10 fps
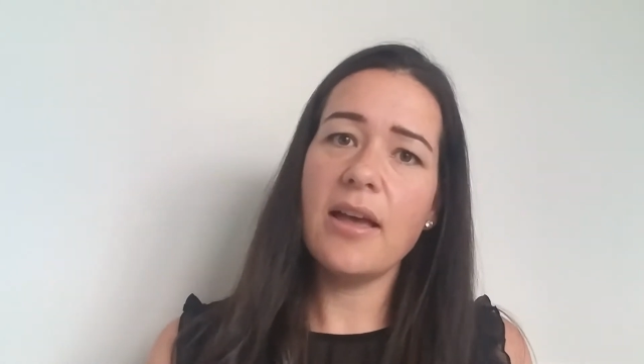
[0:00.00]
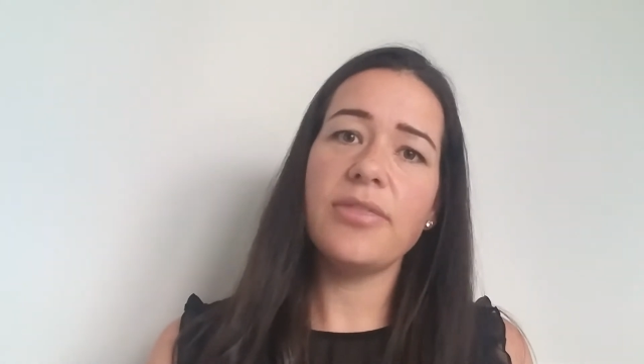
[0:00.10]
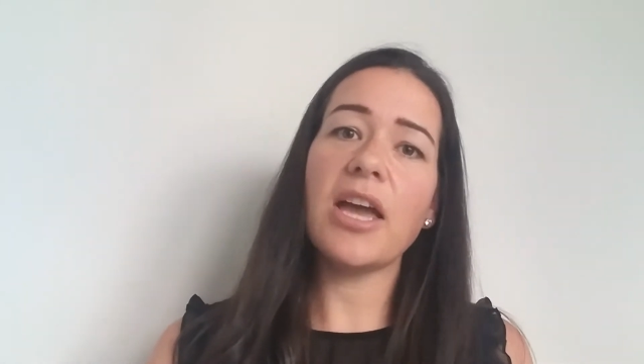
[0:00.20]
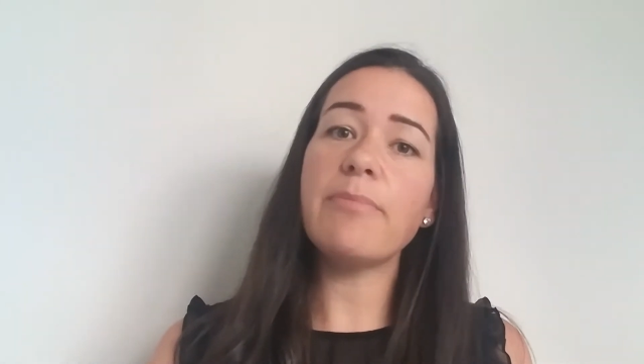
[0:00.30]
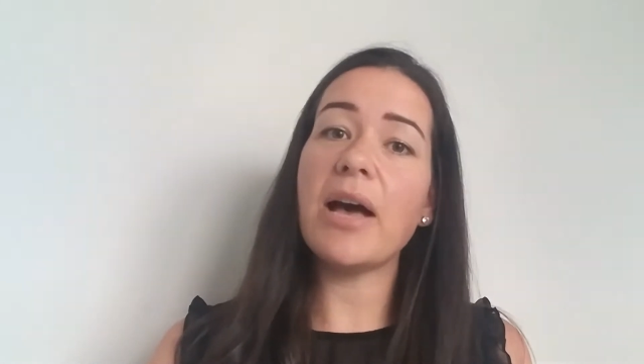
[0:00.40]

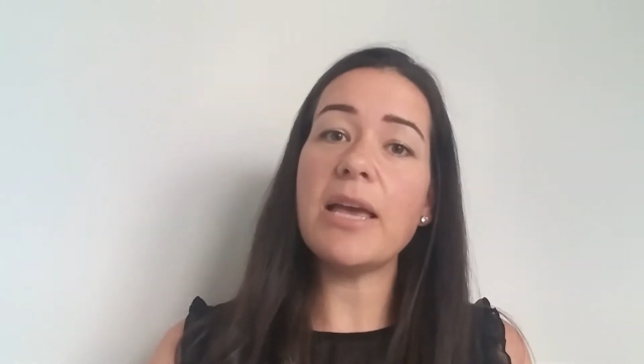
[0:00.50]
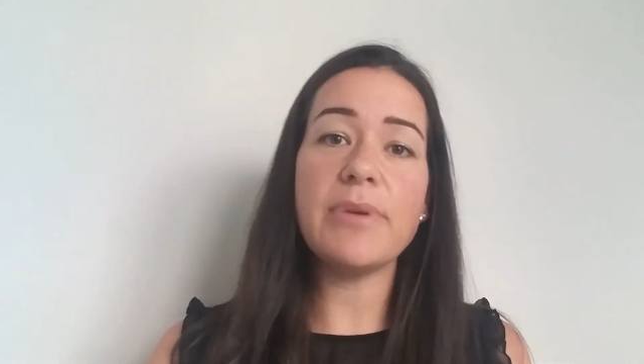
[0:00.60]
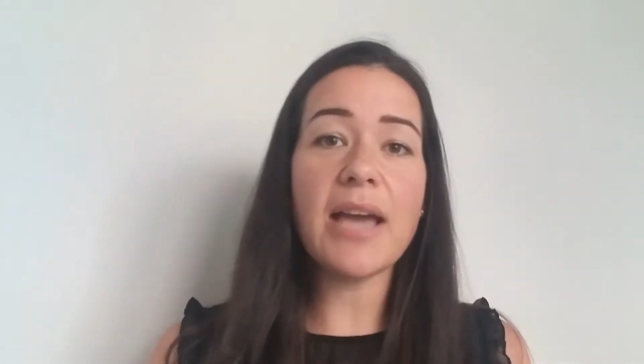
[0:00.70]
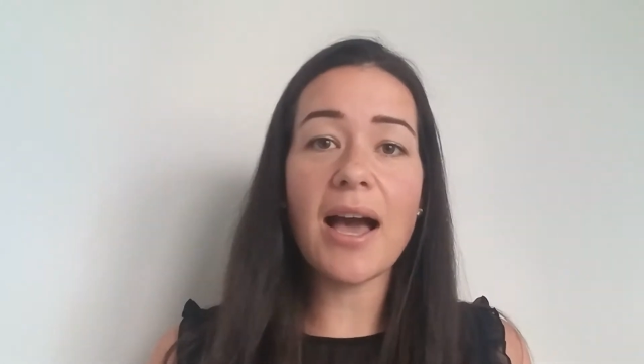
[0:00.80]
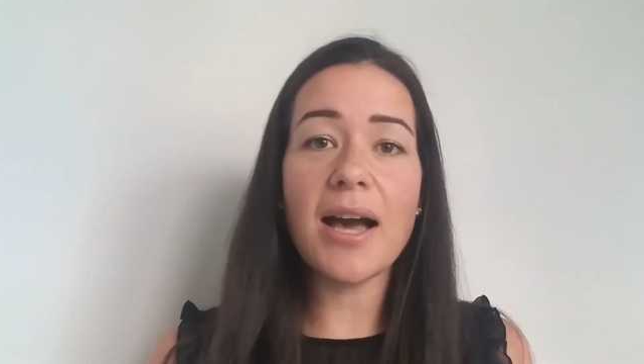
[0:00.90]
they might
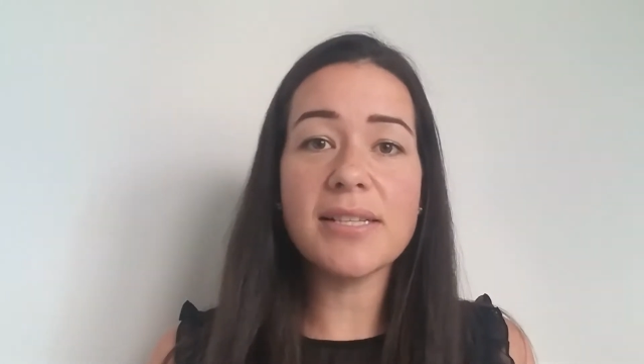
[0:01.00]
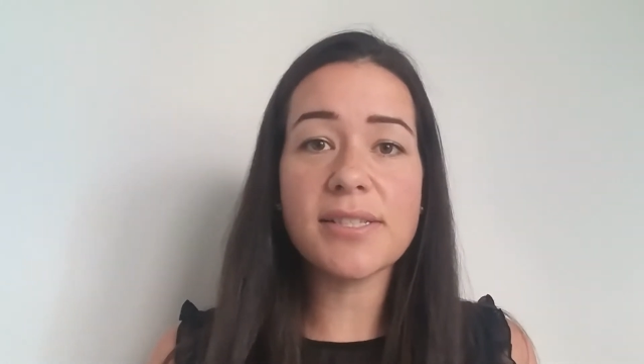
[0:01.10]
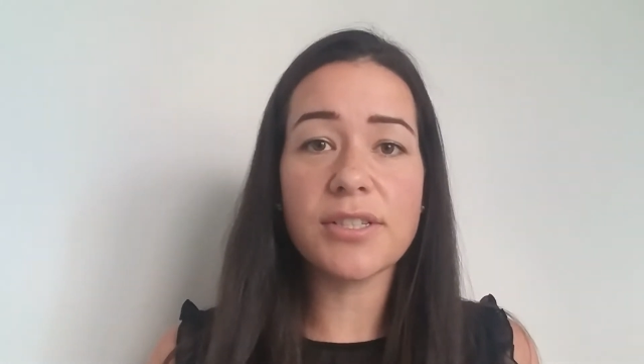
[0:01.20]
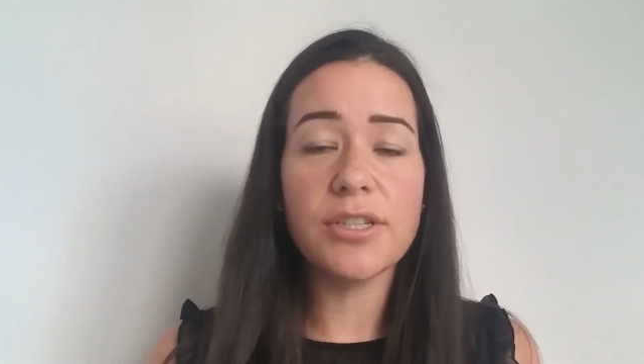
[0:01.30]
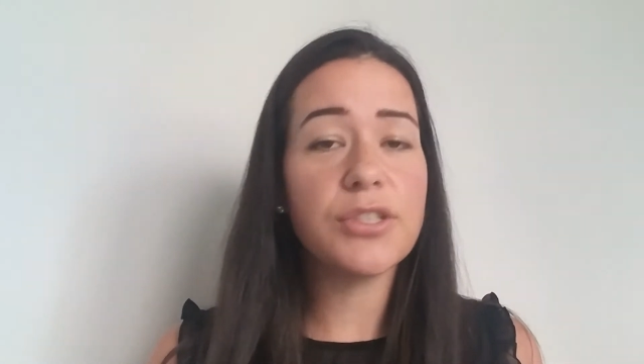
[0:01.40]
be
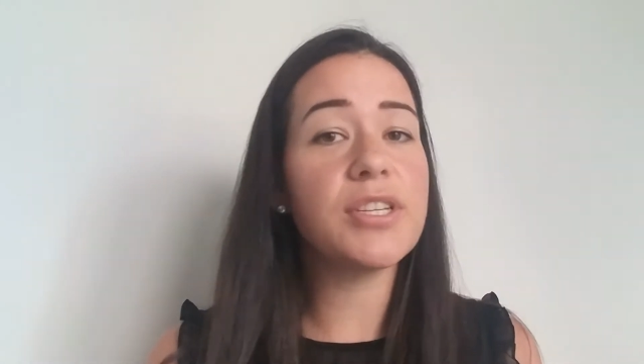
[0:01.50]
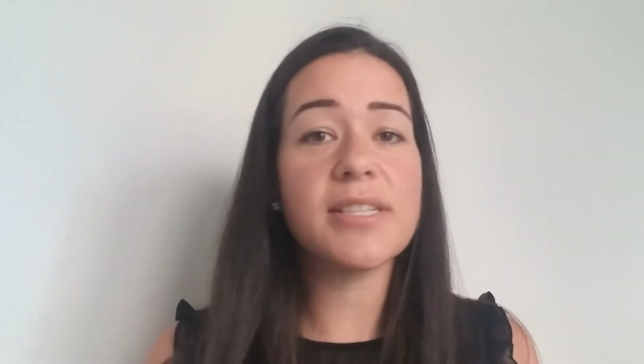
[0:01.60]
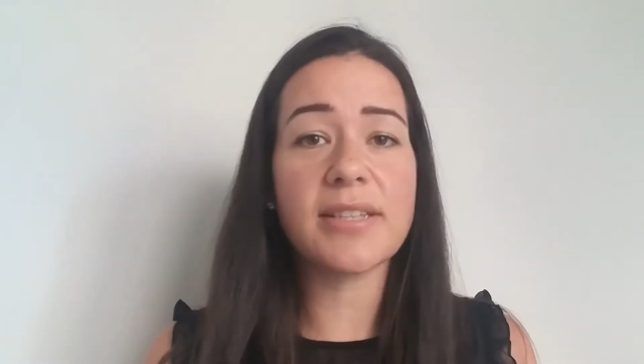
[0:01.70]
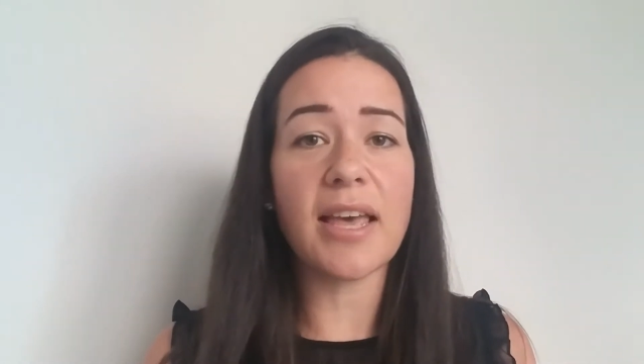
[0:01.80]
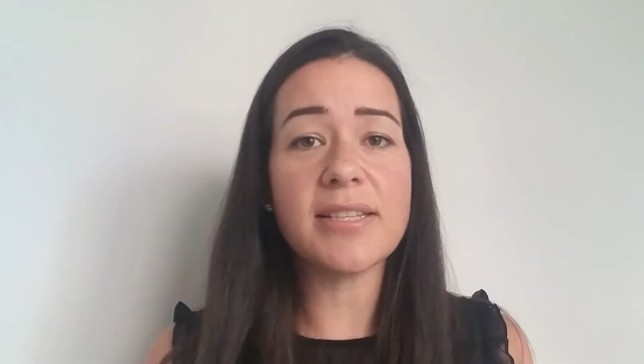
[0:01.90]
asked to
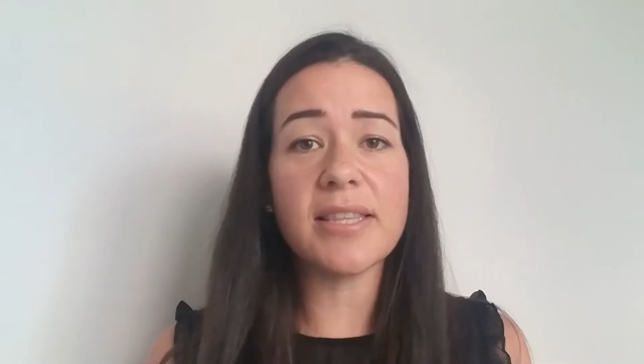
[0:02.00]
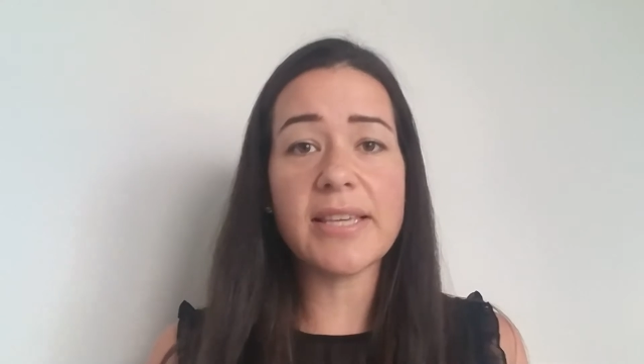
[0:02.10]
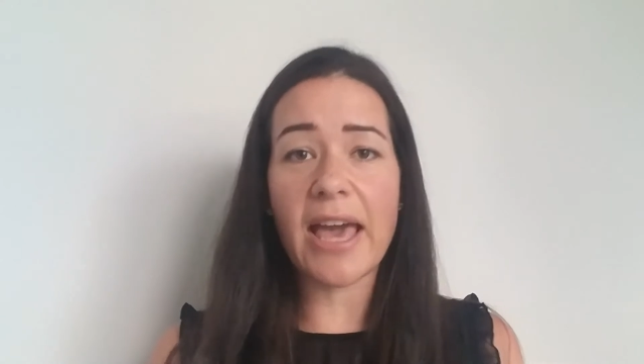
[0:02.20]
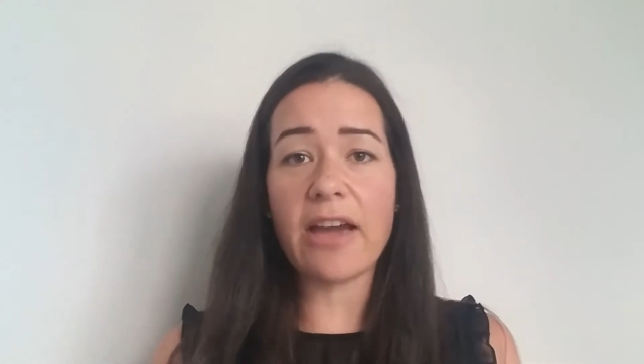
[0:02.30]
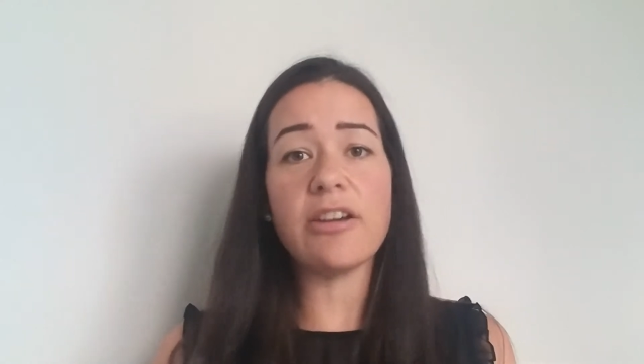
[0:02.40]
discuss the
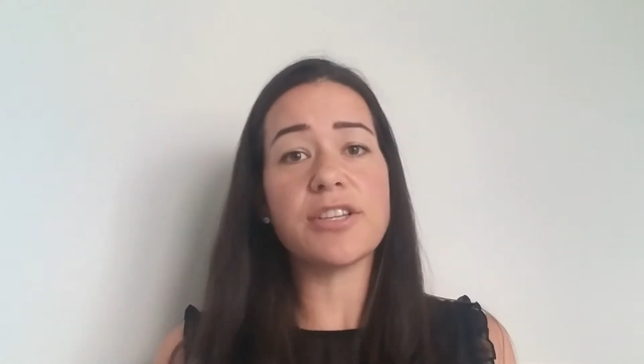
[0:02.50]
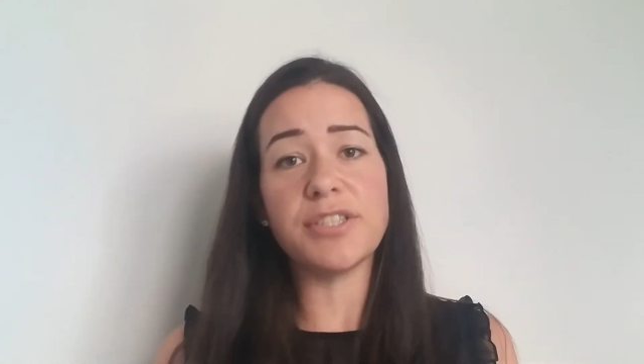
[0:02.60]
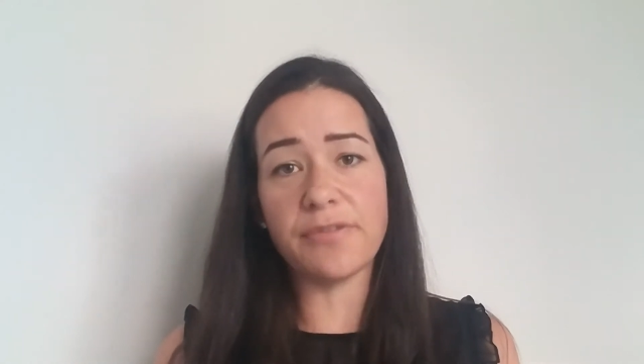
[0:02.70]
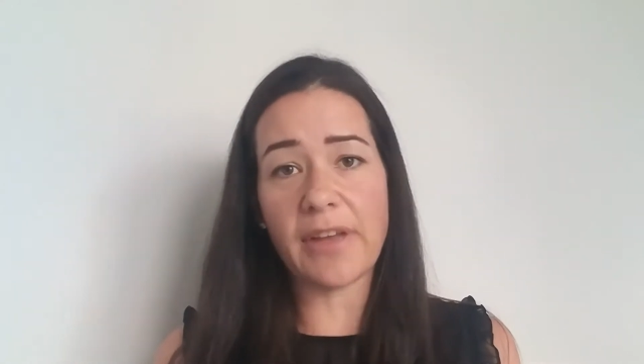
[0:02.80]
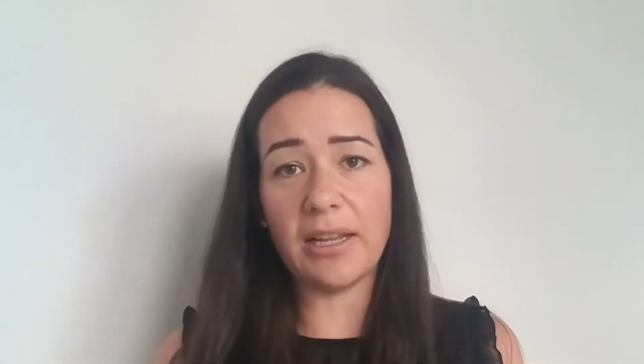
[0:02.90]
character
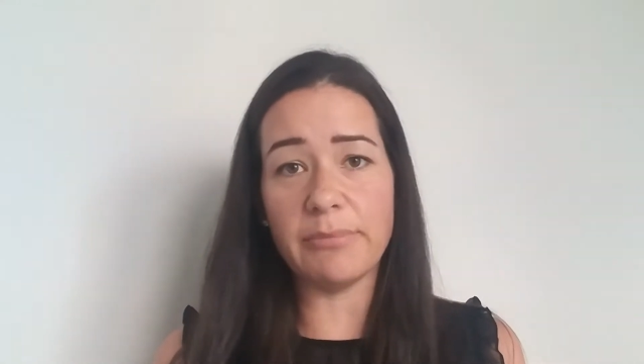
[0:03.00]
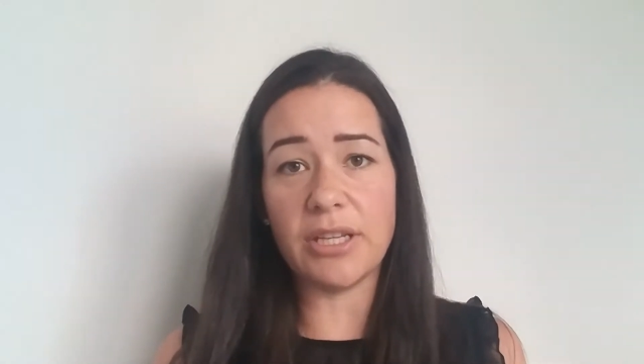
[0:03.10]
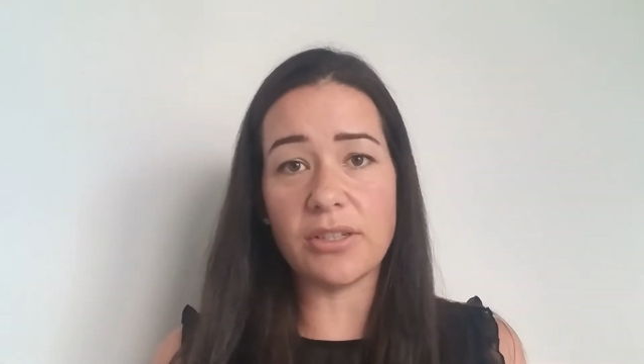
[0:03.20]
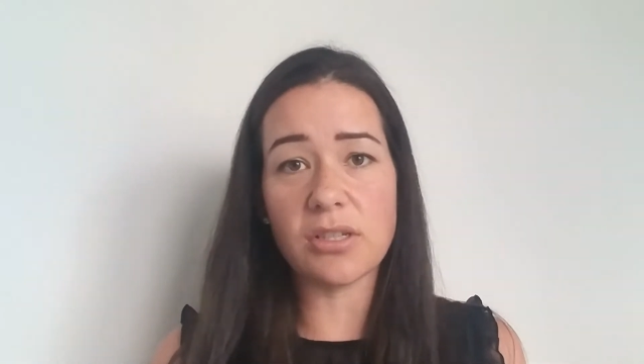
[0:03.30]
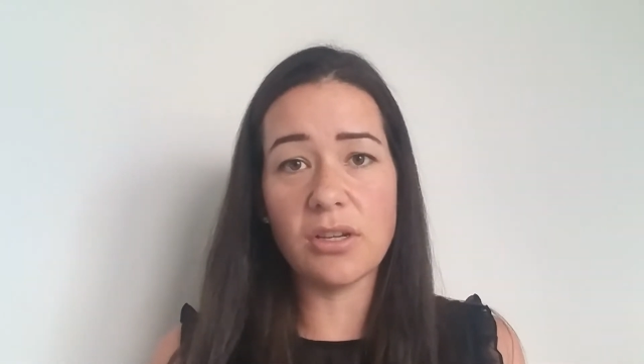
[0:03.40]

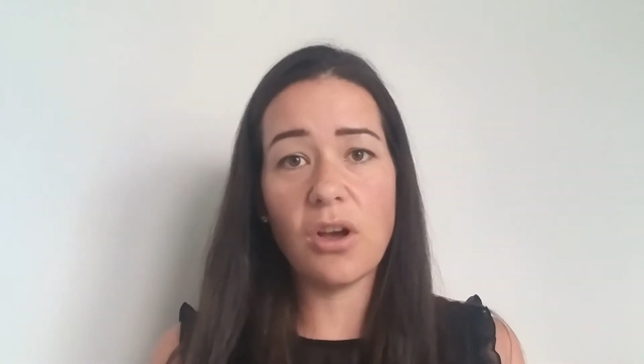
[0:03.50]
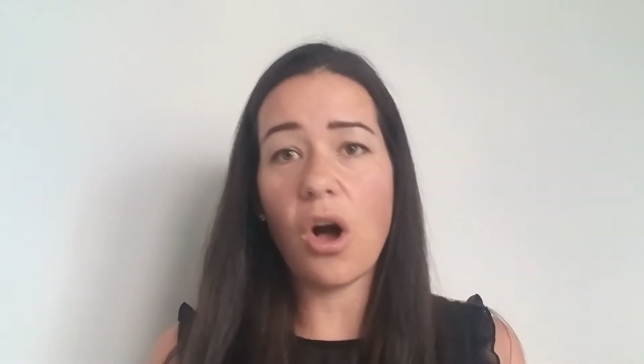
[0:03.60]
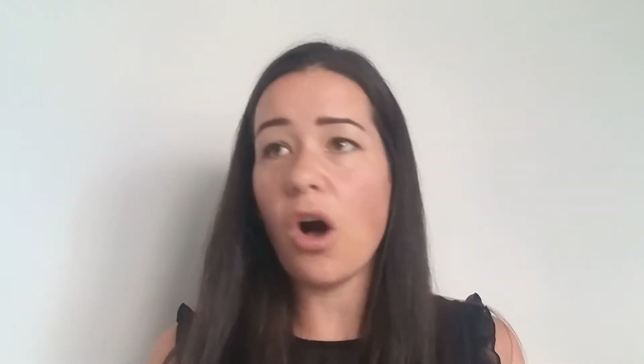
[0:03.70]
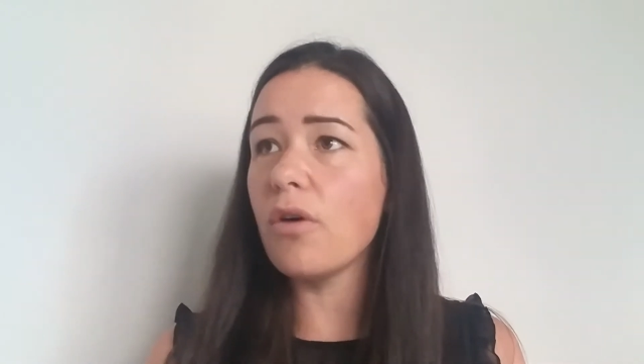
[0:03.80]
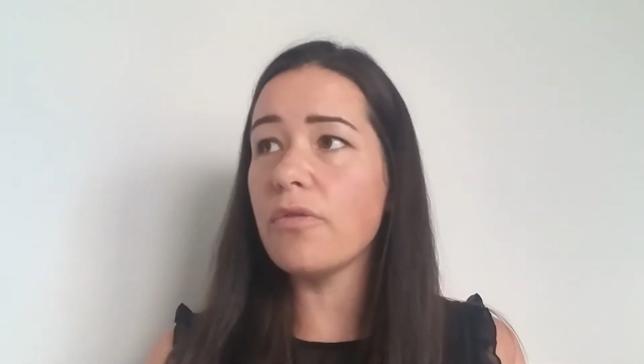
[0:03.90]
development
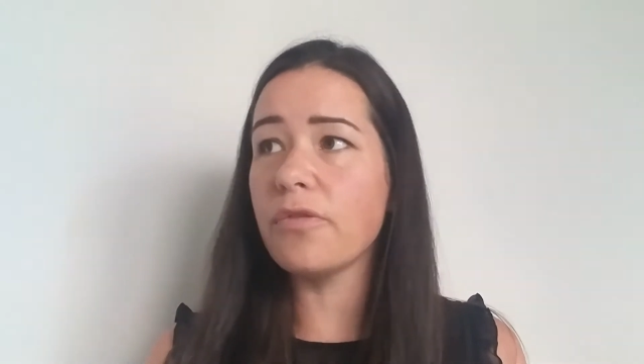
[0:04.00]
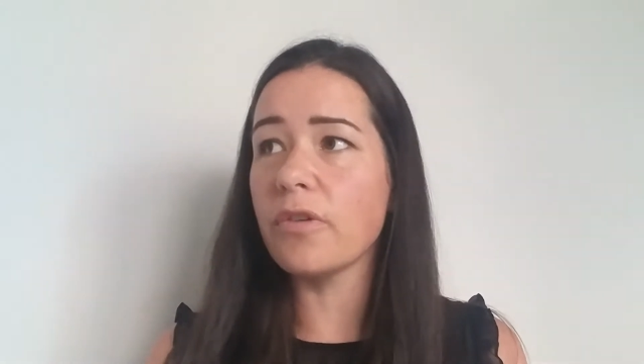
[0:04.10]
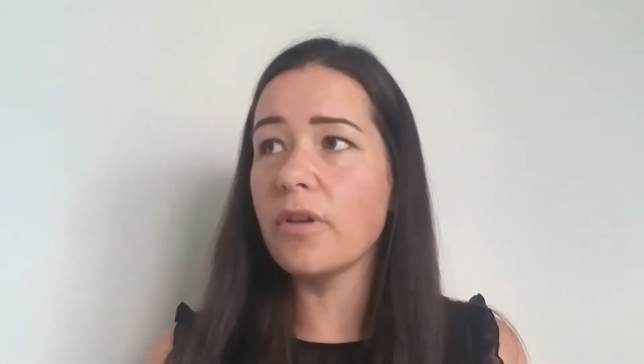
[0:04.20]
of